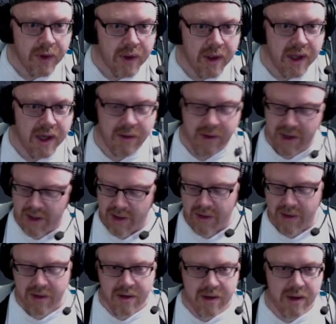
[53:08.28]
Yeah, we're getting a
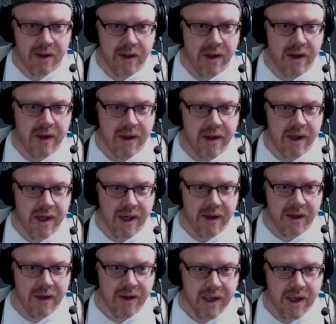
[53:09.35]
hertz here. Yeah,
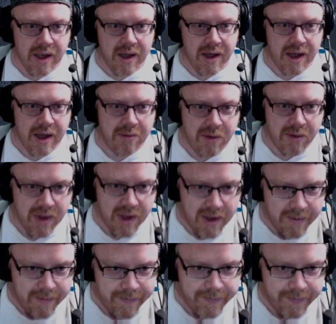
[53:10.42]
okay, happy with that.
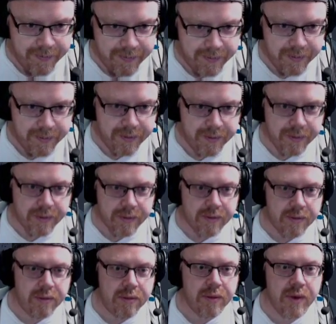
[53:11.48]

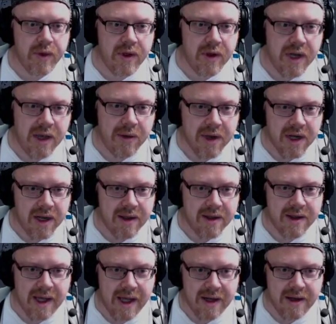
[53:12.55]
So now we're going to
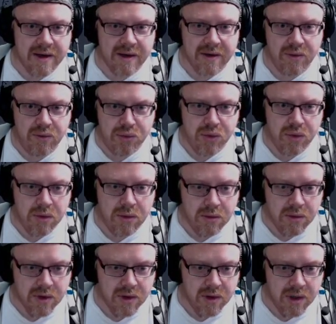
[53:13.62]
set. Oop,
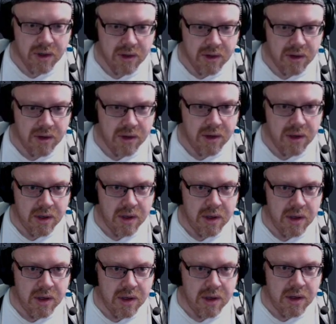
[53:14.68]
what's going on?
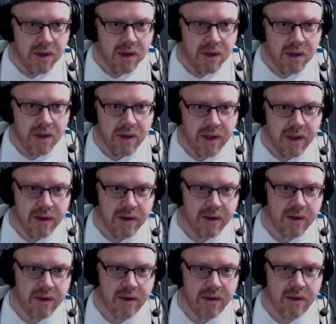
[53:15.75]
Oh yeah,
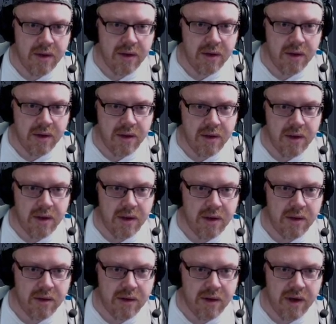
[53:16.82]

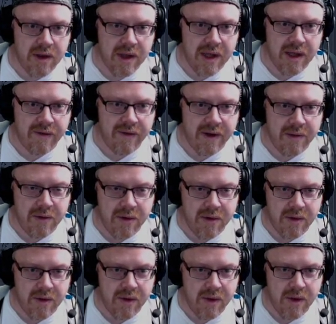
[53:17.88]
don't need that if anymore.
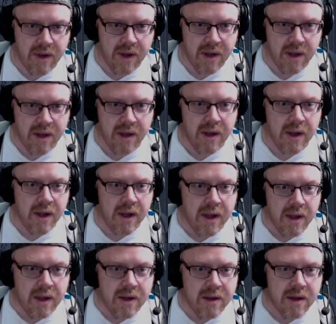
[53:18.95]

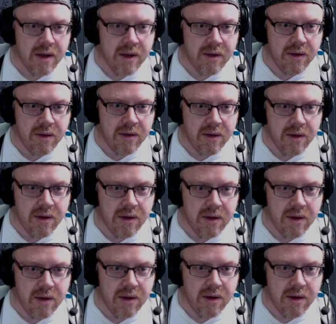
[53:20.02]
So
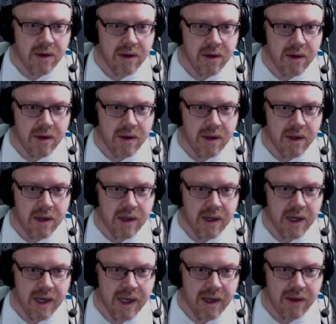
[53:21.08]

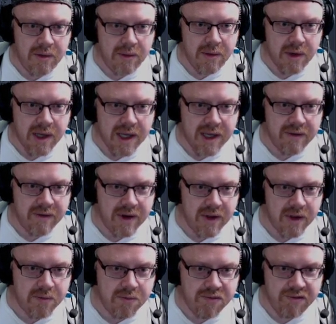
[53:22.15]
now we can get rid of
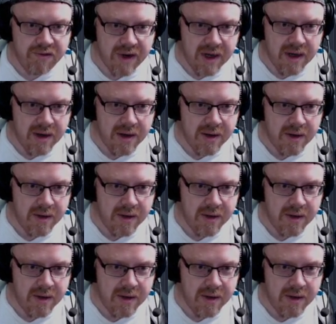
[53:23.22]
this print.